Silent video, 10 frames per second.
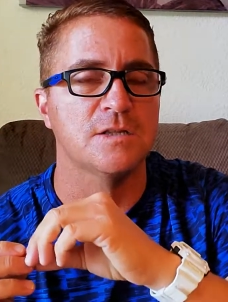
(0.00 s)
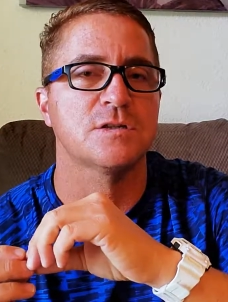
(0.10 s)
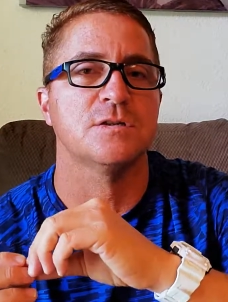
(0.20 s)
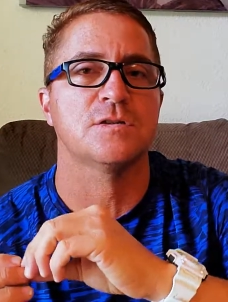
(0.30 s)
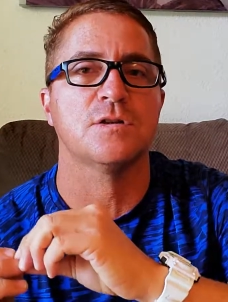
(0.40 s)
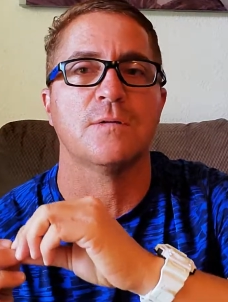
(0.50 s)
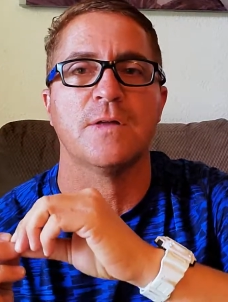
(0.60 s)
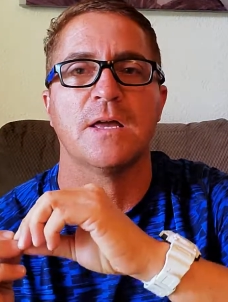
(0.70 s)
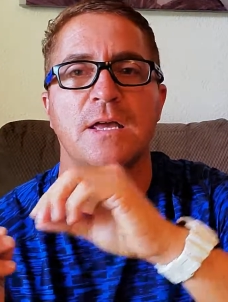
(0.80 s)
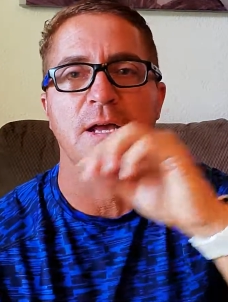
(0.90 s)
stuff
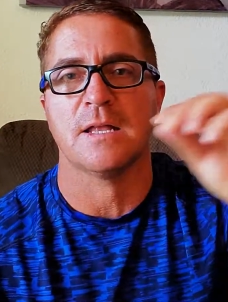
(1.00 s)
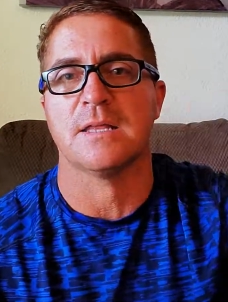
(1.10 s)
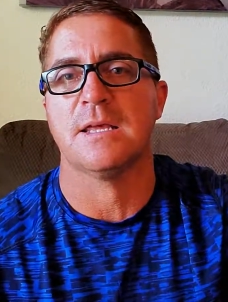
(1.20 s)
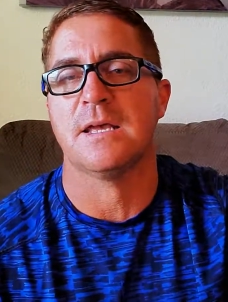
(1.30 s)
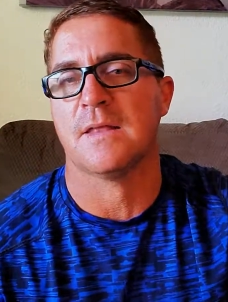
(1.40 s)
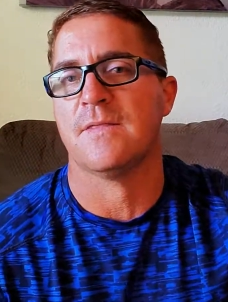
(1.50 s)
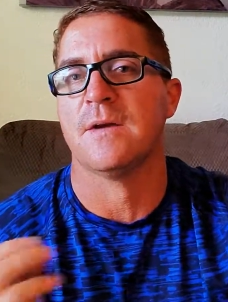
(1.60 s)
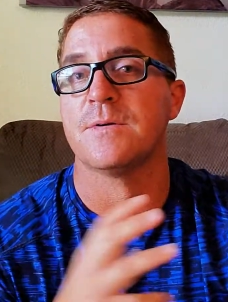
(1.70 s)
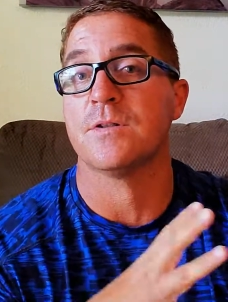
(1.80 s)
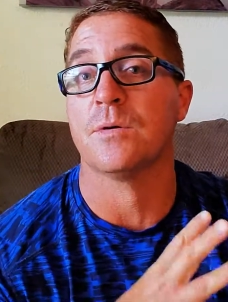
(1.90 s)
that he had
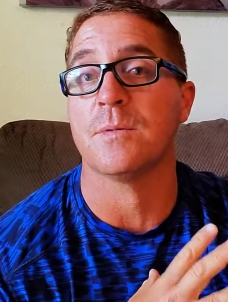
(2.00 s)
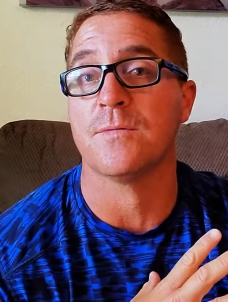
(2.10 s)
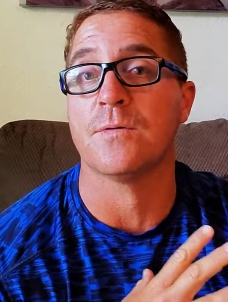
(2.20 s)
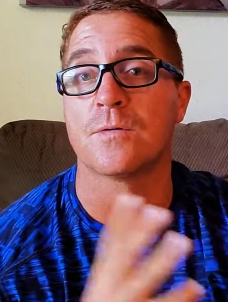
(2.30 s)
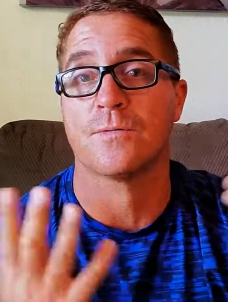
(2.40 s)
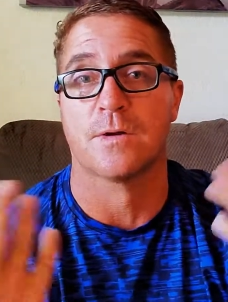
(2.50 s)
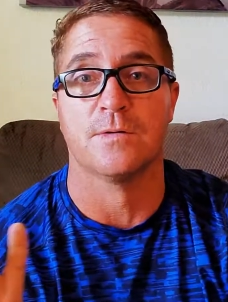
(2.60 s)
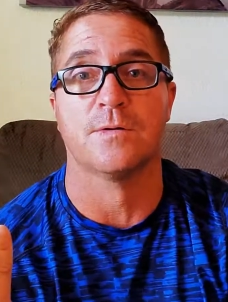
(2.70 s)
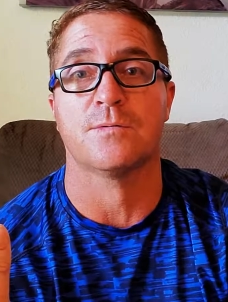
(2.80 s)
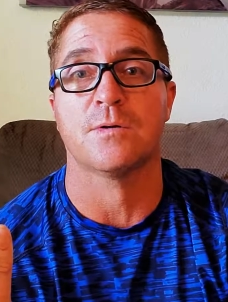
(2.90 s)
never done before for
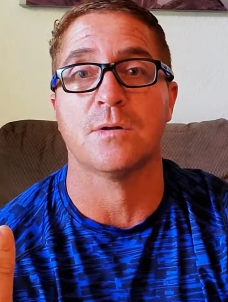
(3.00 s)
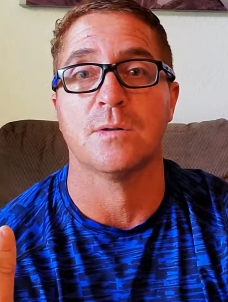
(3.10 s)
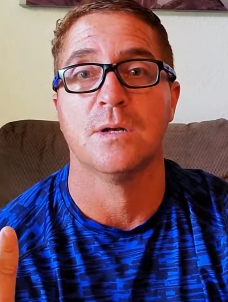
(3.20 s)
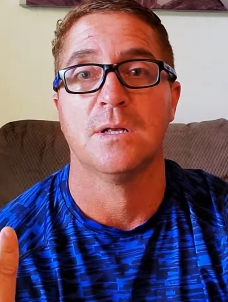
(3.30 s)
another role,